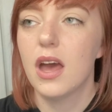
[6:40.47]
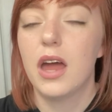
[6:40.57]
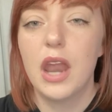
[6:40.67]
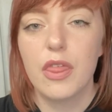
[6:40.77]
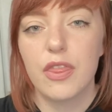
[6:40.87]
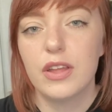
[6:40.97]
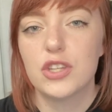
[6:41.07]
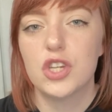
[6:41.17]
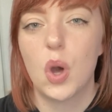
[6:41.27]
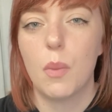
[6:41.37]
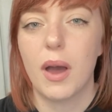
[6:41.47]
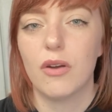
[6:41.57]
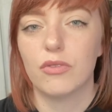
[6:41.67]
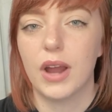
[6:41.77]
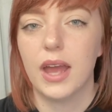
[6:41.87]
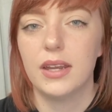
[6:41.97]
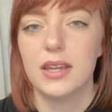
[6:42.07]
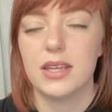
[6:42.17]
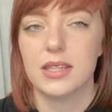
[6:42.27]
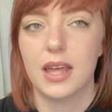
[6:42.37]
Another thing to know about Wren
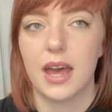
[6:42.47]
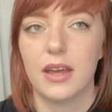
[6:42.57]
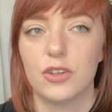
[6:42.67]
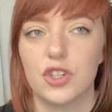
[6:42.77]
is that